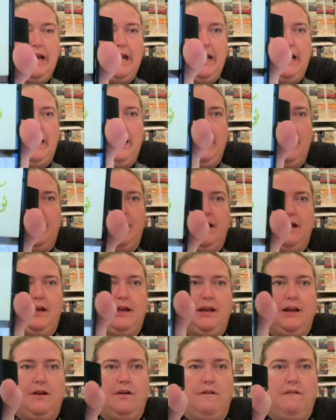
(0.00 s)

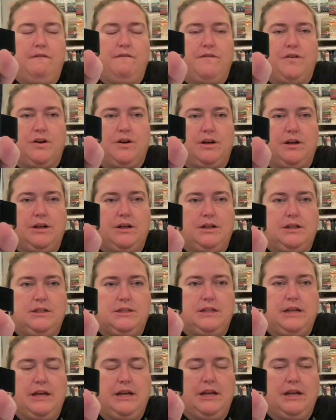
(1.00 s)
And Fawn is
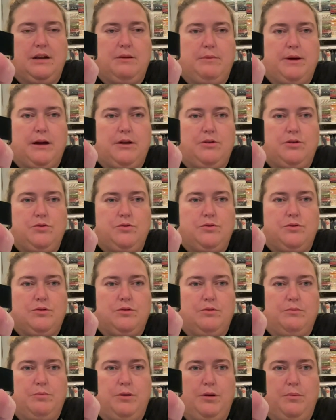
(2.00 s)
thinking about doing her
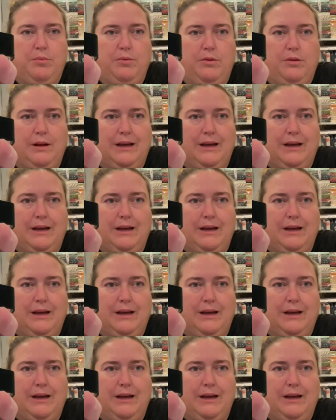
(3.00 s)
own purple,